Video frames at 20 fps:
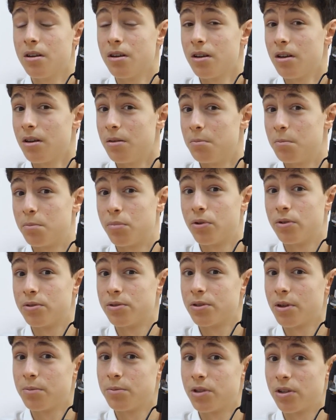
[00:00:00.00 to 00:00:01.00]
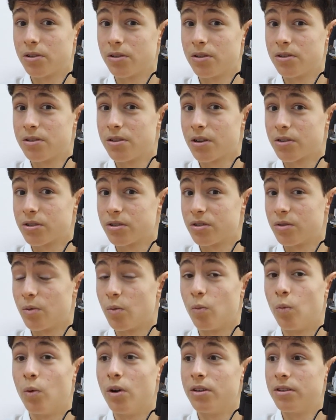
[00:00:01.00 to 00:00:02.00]
And per subject, it's not just
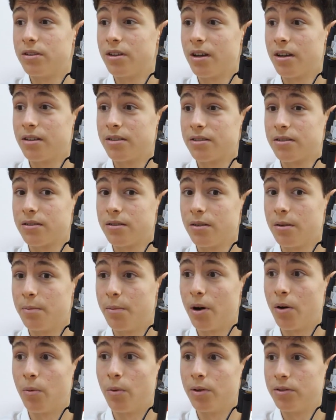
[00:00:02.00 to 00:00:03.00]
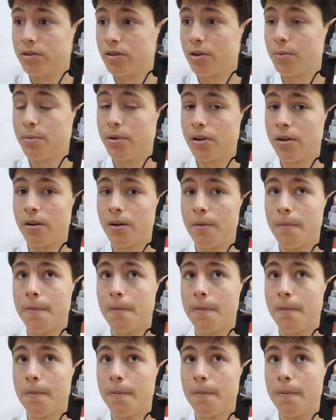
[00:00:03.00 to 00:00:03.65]
one test about one topic.